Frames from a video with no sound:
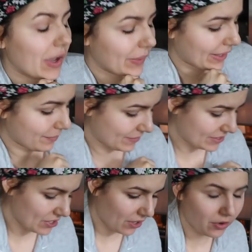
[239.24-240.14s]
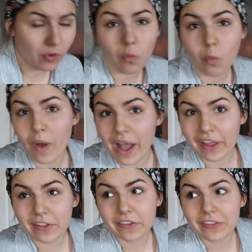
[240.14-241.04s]
Okay, so
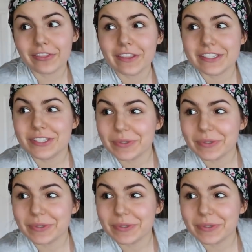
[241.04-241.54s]
while the